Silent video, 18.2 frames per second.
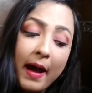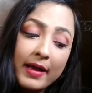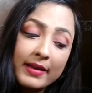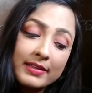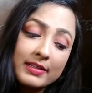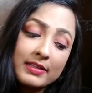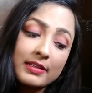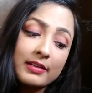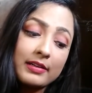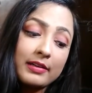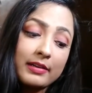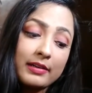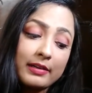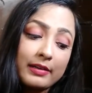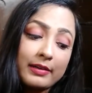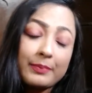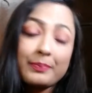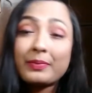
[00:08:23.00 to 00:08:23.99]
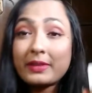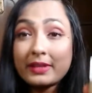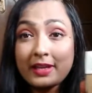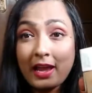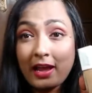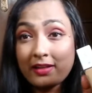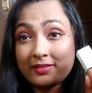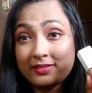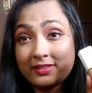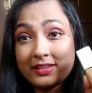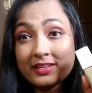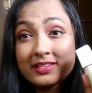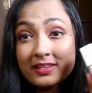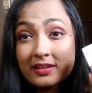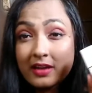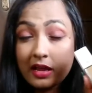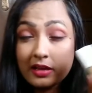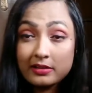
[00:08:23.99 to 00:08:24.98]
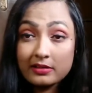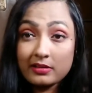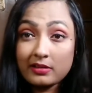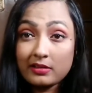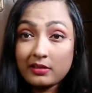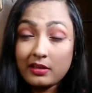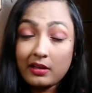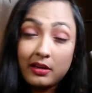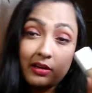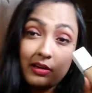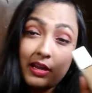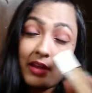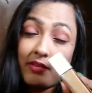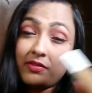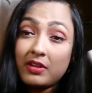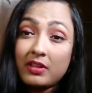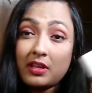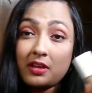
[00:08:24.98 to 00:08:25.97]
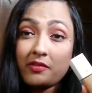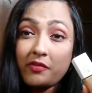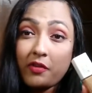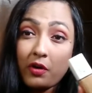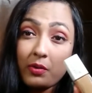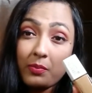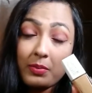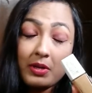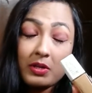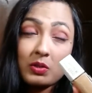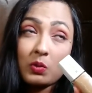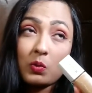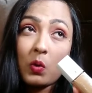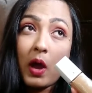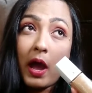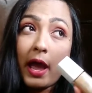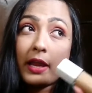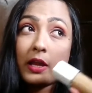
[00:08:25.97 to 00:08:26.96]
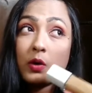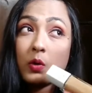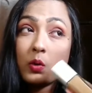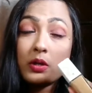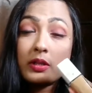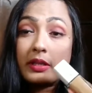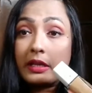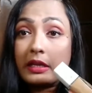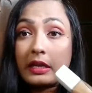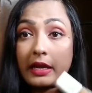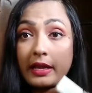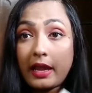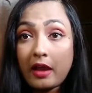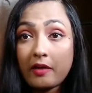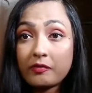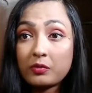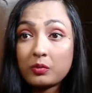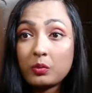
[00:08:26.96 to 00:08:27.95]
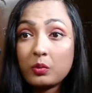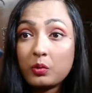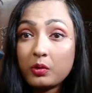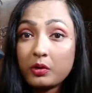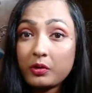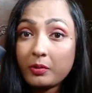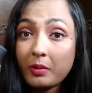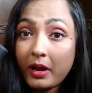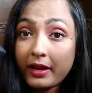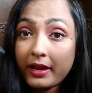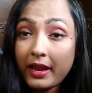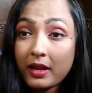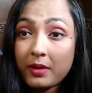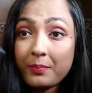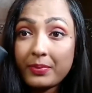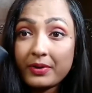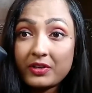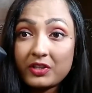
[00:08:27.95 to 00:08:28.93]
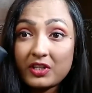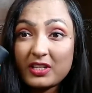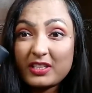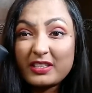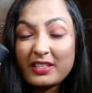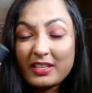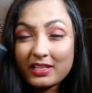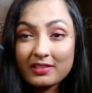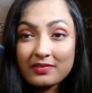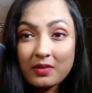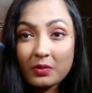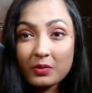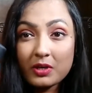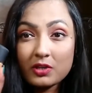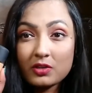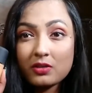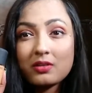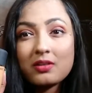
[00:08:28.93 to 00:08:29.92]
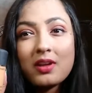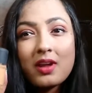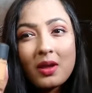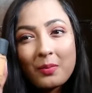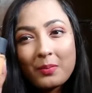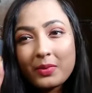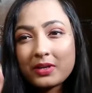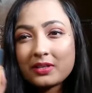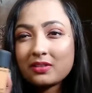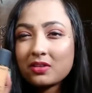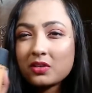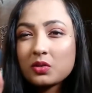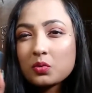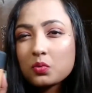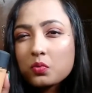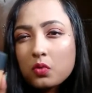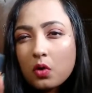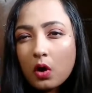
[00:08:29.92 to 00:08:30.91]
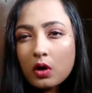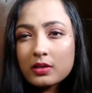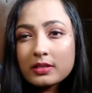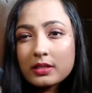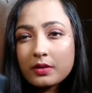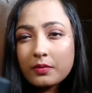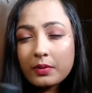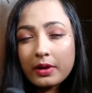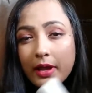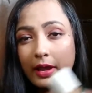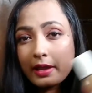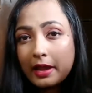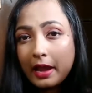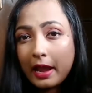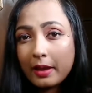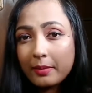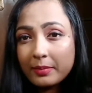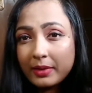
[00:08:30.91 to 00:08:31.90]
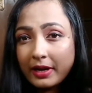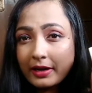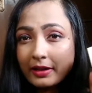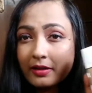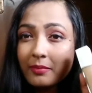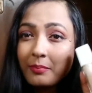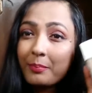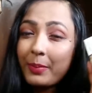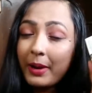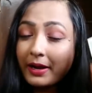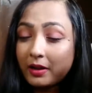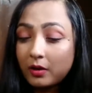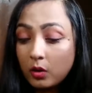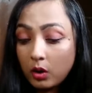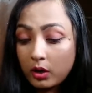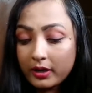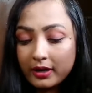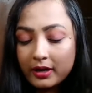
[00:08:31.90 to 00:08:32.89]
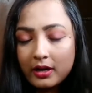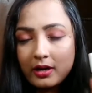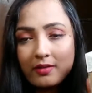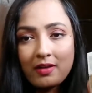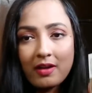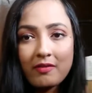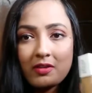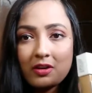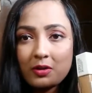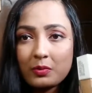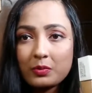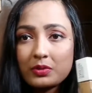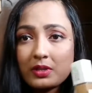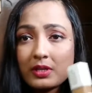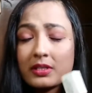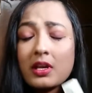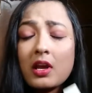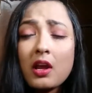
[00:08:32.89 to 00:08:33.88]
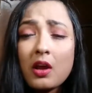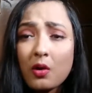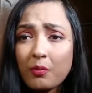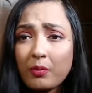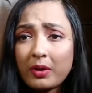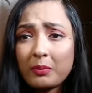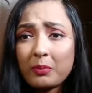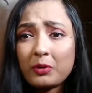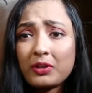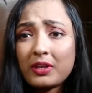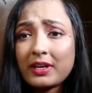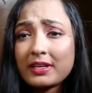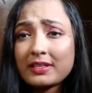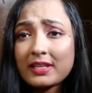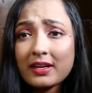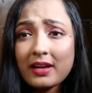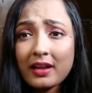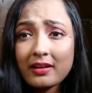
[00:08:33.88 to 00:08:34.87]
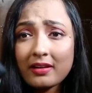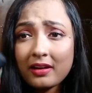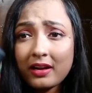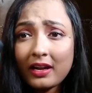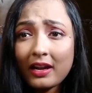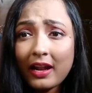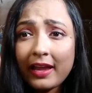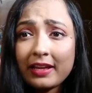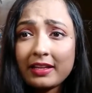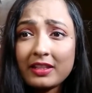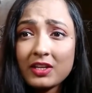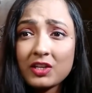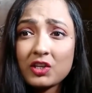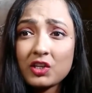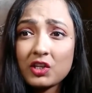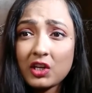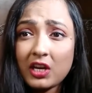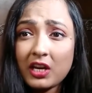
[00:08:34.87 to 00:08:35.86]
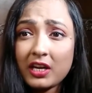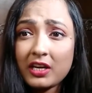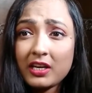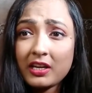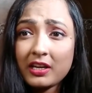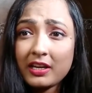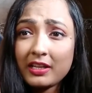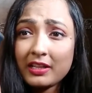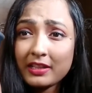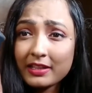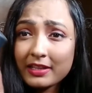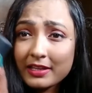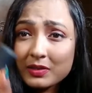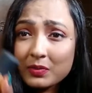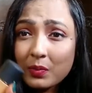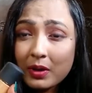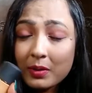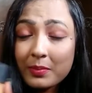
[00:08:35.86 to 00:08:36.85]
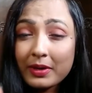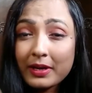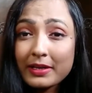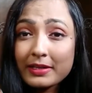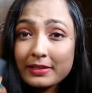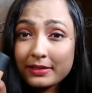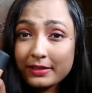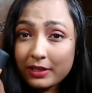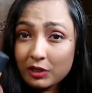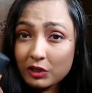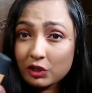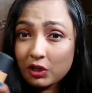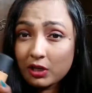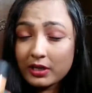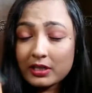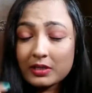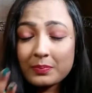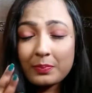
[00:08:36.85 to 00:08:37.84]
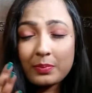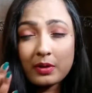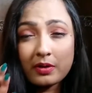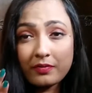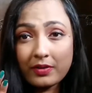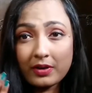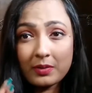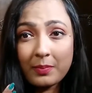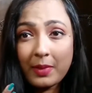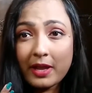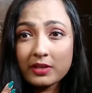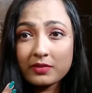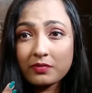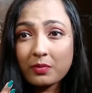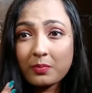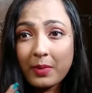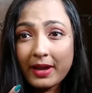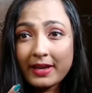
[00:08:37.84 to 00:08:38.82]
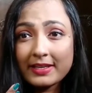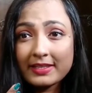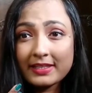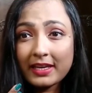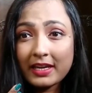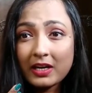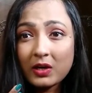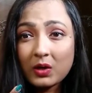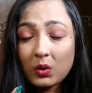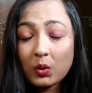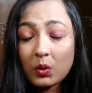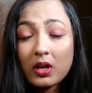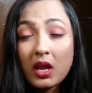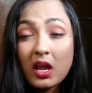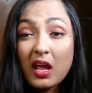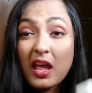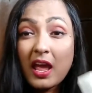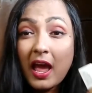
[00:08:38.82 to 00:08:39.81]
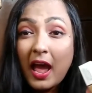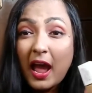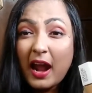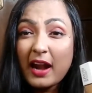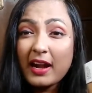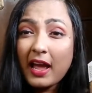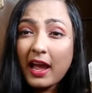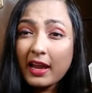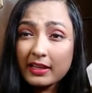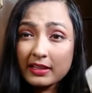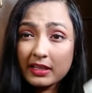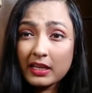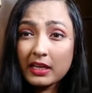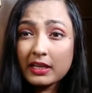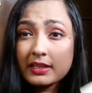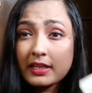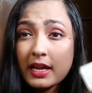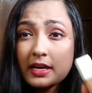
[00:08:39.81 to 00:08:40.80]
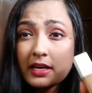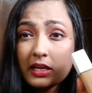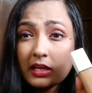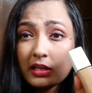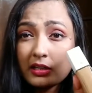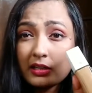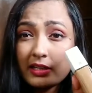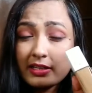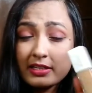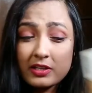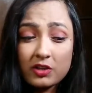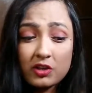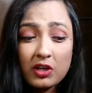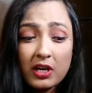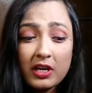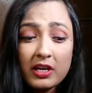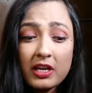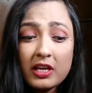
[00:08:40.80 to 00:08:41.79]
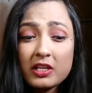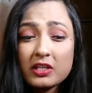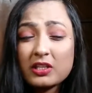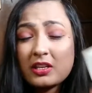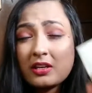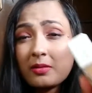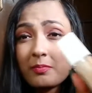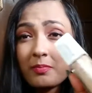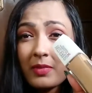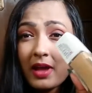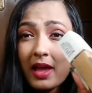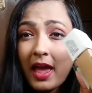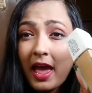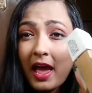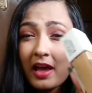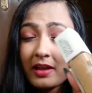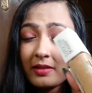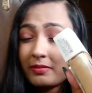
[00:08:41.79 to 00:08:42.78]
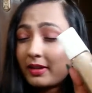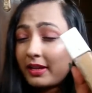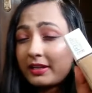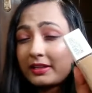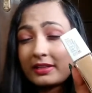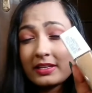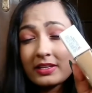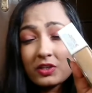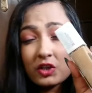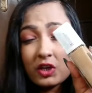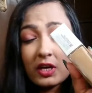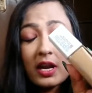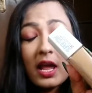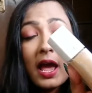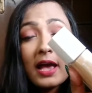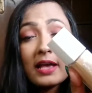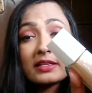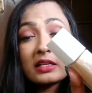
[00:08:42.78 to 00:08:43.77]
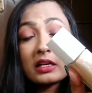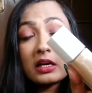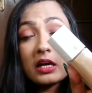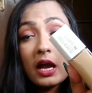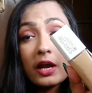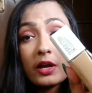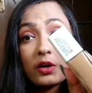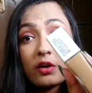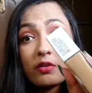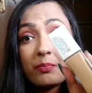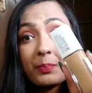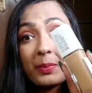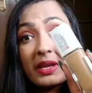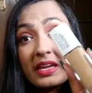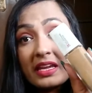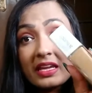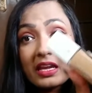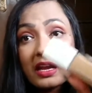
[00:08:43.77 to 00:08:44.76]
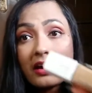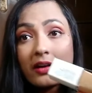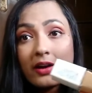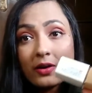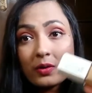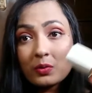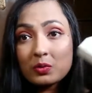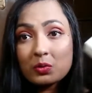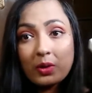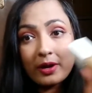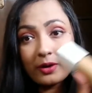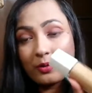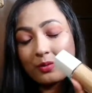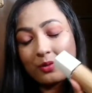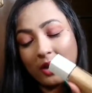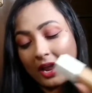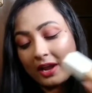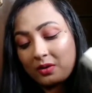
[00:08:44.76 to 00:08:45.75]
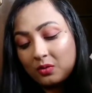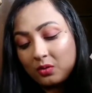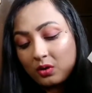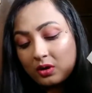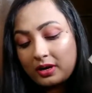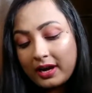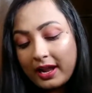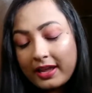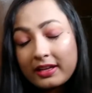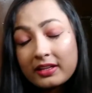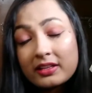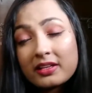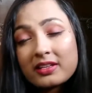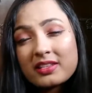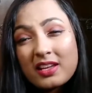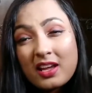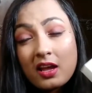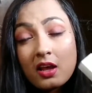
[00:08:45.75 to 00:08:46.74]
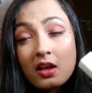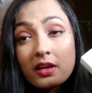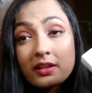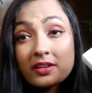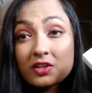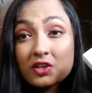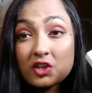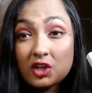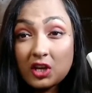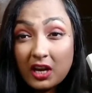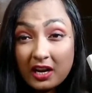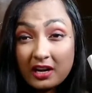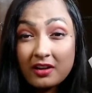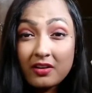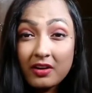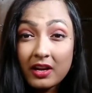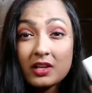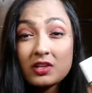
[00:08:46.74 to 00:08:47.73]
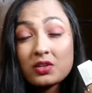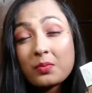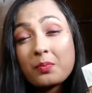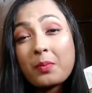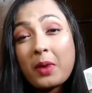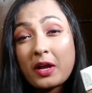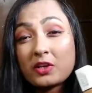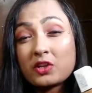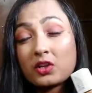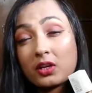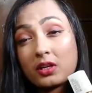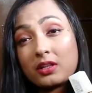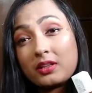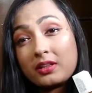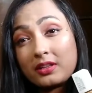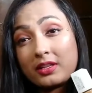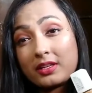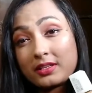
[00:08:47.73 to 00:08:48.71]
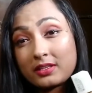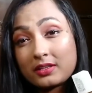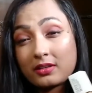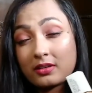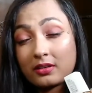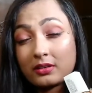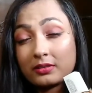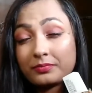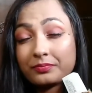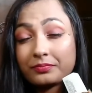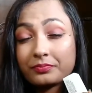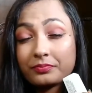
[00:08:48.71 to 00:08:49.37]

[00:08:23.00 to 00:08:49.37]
But yeah, this does everything for me, so I don't think I have to again purchase this foundation because it is too costly. When I am getting a better alternative, I will use this. One more thing is that I really like the shade in this one, because this shade is perfect match for my skin tone, and I think that this shade is this shade has a kind of pinky undertone, so I do not like the shade range much in this